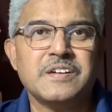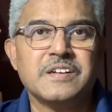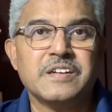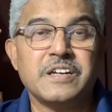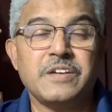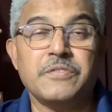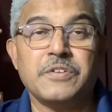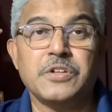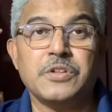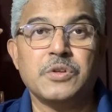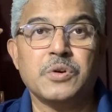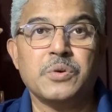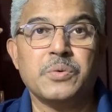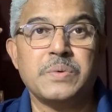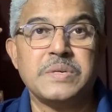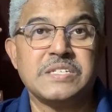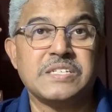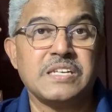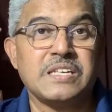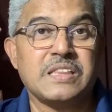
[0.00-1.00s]
even though we
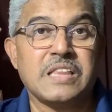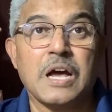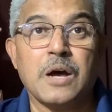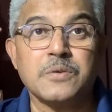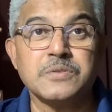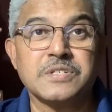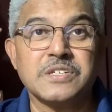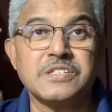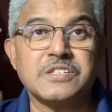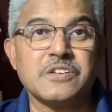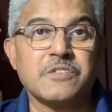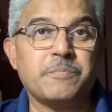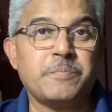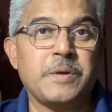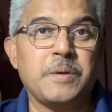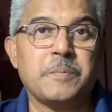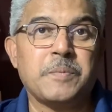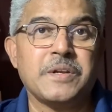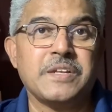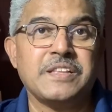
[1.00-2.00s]
see thousands of
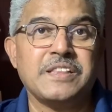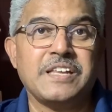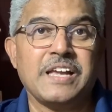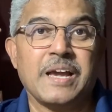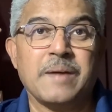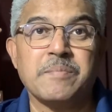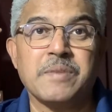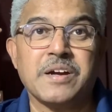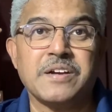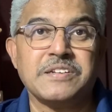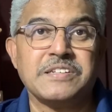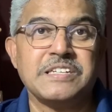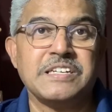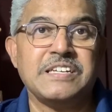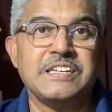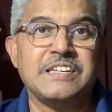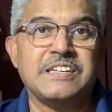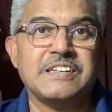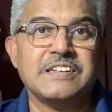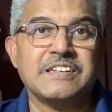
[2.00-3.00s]
people in the MRT,
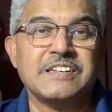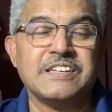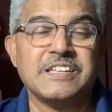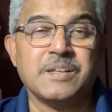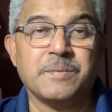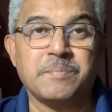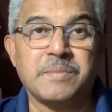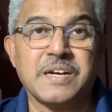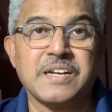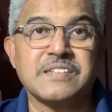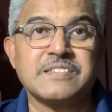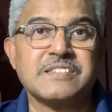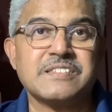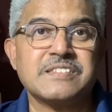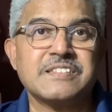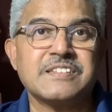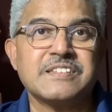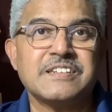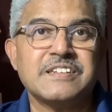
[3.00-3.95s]
in the bus,